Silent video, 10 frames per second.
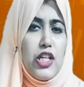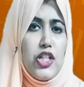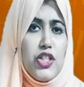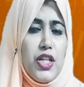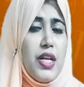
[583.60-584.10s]

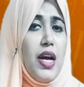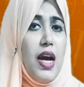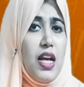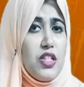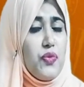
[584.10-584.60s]
She
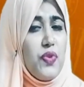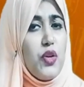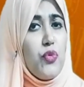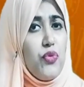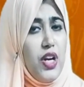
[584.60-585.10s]
has
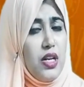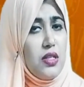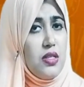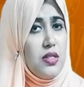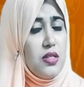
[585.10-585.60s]
few
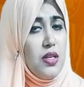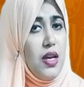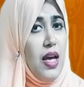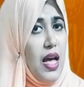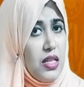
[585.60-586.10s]
friends.
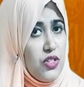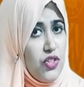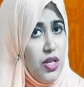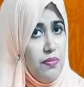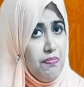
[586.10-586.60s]
Has
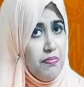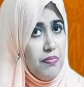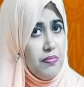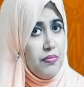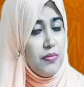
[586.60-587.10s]
she?
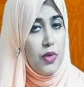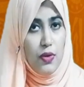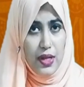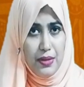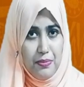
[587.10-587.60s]

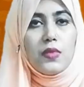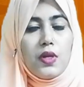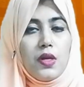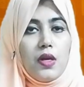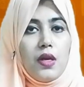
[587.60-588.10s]
Okay.
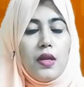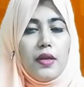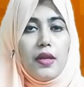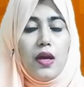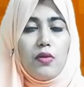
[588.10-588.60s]

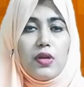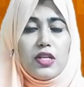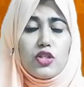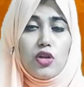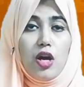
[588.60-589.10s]
Now
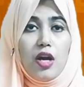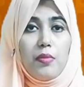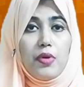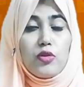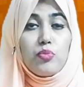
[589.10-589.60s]
let's talk
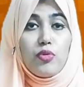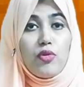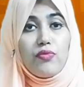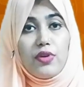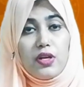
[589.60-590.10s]
about
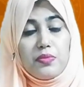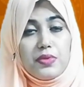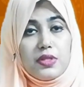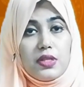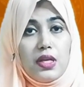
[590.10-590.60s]

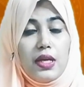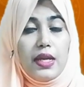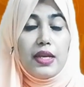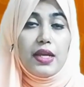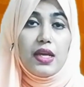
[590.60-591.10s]
proverbs.
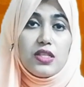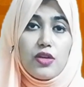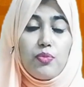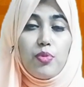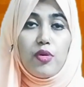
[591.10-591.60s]
In case
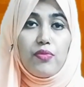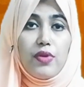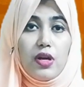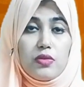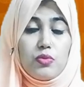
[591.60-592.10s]
of
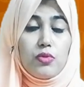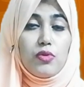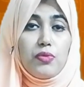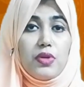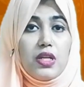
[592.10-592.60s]
proverbs,
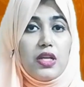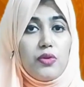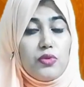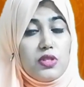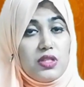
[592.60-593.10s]
we will
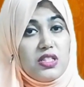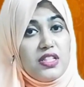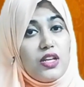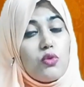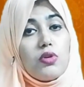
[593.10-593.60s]
use
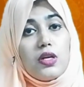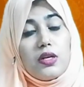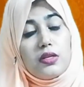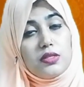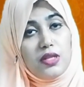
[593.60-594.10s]

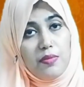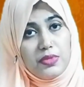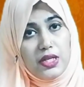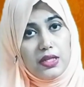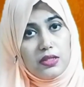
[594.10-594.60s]
singular
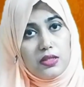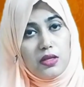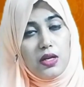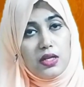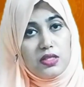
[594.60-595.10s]
subject
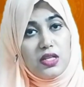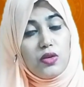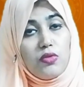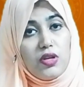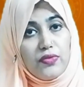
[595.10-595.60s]
and
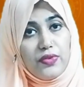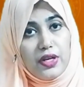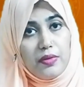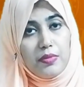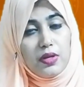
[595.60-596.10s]
singular verb.